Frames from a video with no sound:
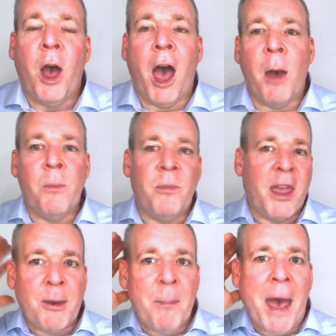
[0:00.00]
they
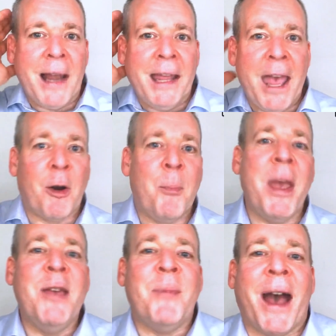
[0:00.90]
can barely hear a
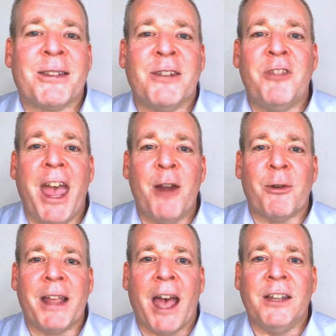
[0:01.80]
peep out of the
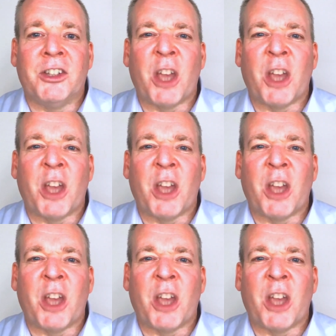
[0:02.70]
hearing aid.